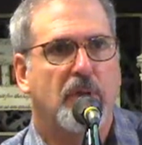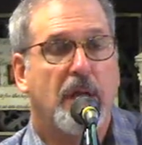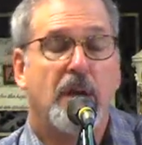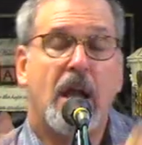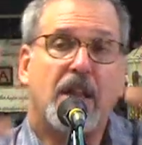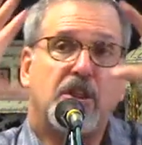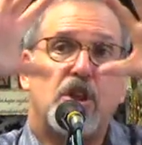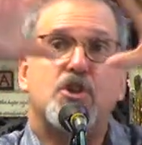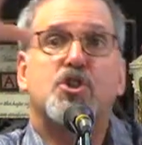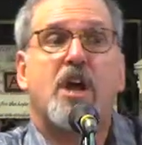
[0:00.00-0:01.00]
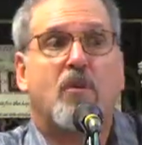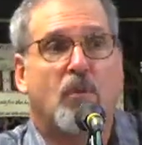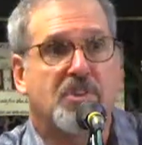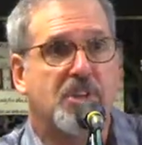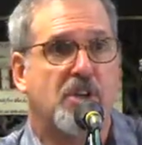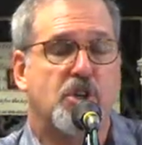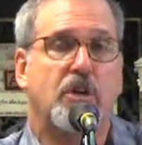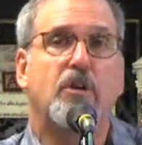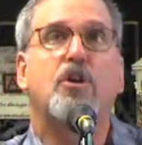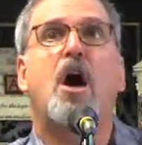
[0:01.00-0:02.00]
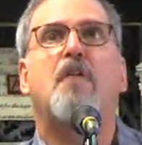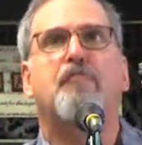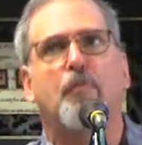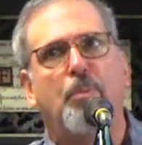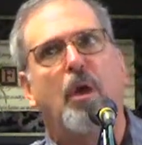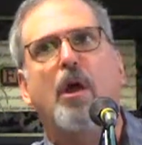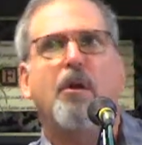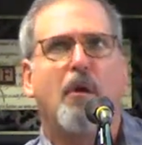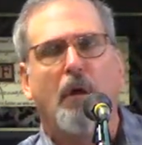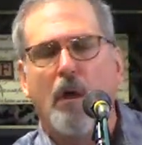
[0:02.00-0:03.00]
Not the general session, God forbid.